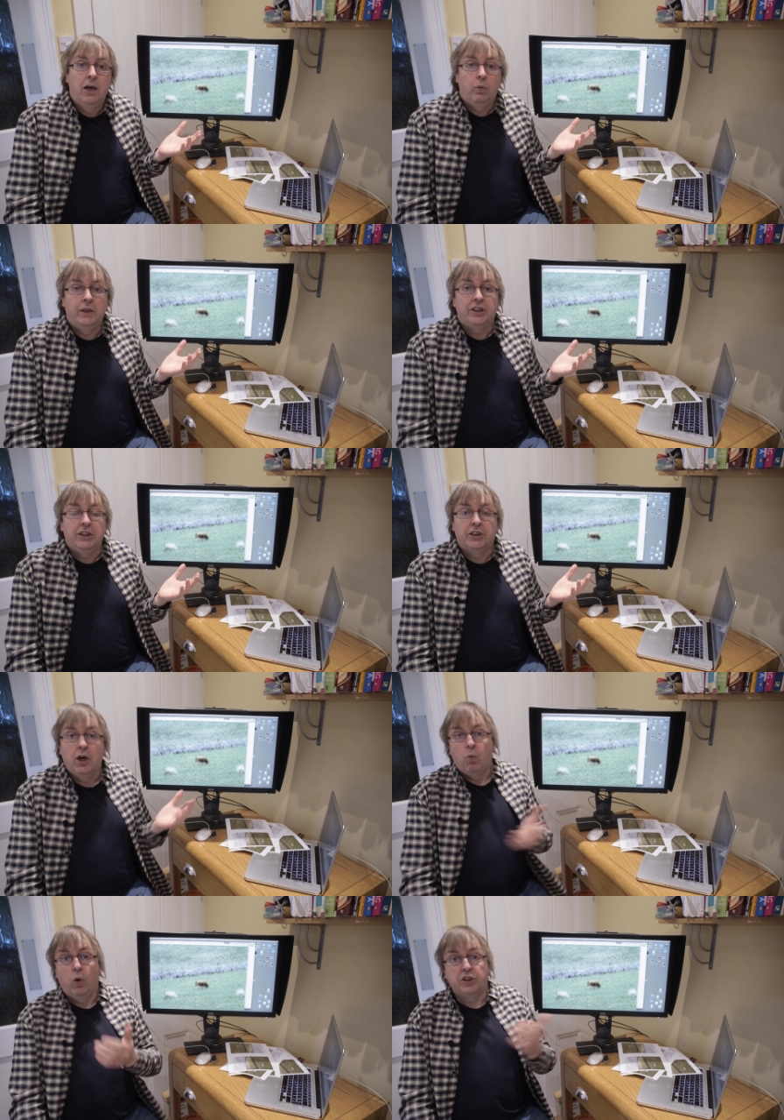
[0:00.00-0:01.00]
which is
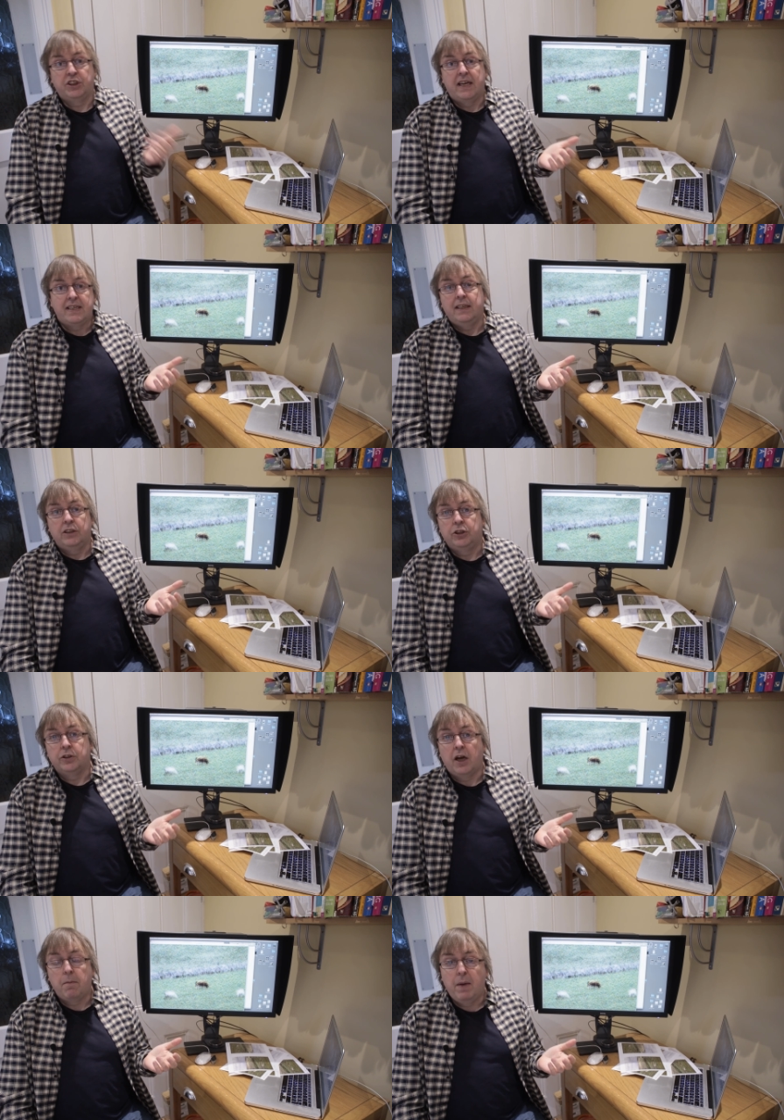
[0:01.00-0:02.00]
what settings
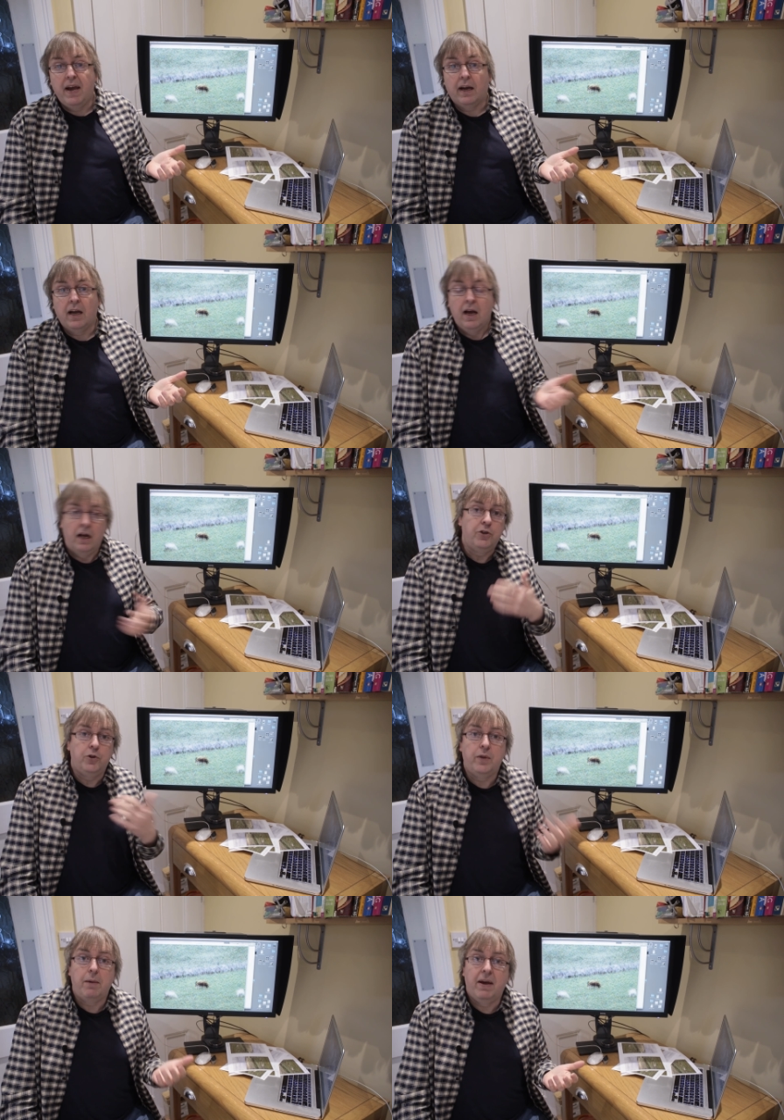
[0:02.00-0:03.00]
should I pick and
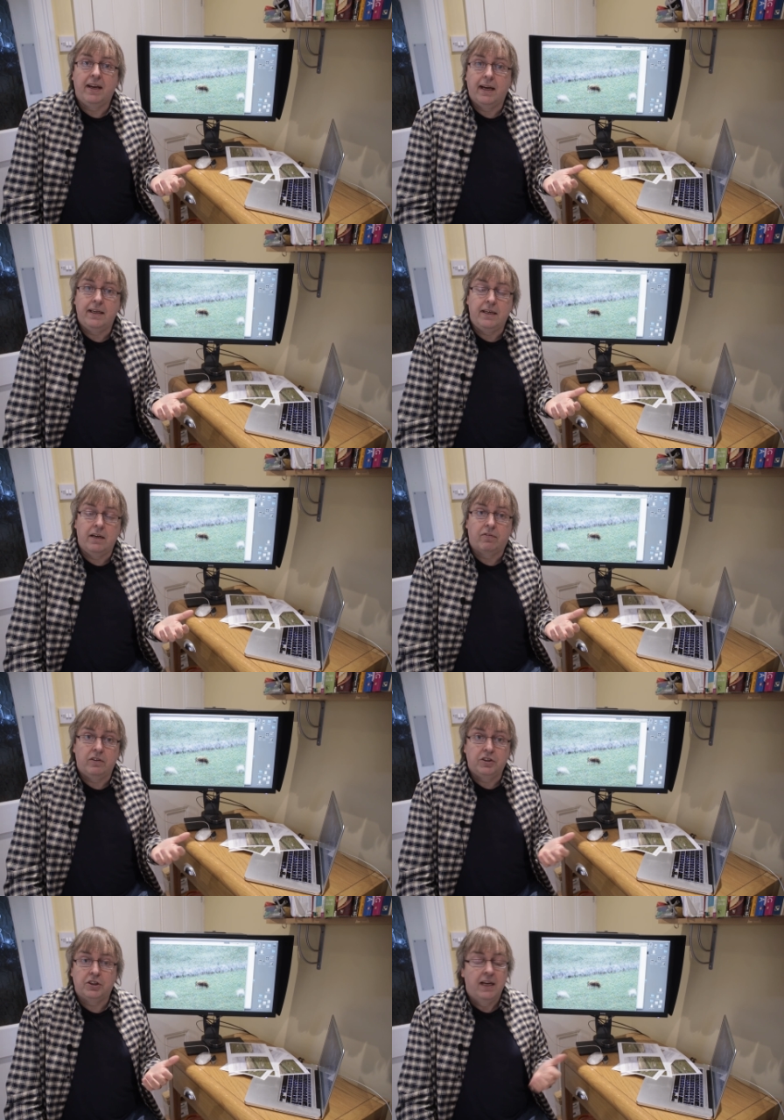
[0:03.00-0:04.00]
do they make any
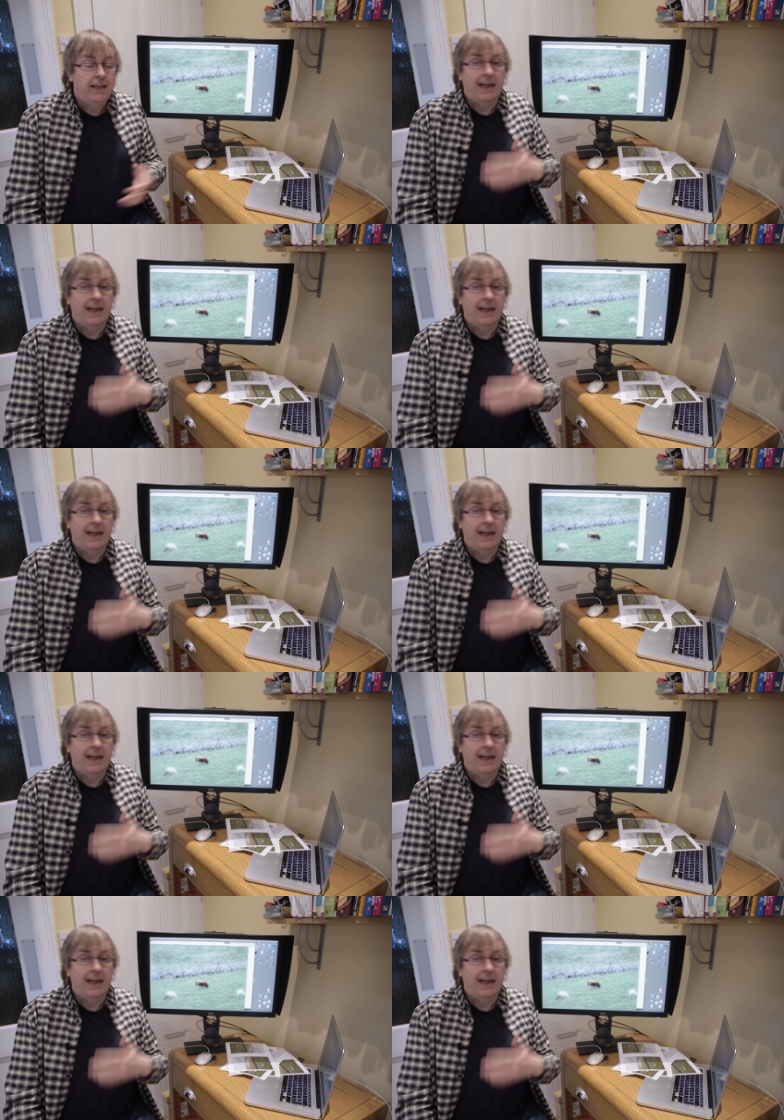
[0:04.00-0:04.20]
difference?